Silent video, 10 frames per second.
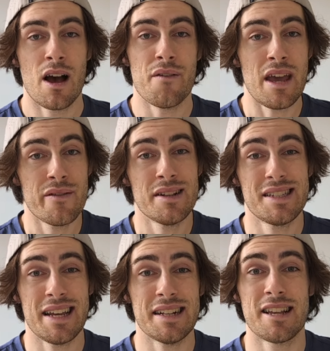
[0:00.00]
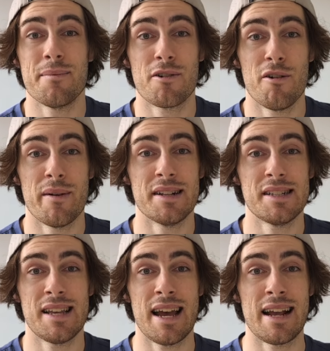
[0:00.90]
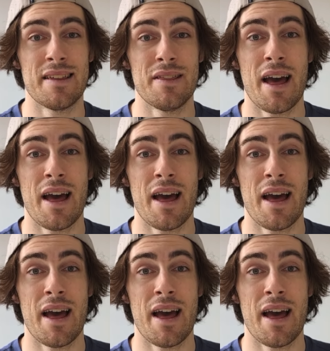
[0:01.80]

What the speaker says: I've even seen some comments saying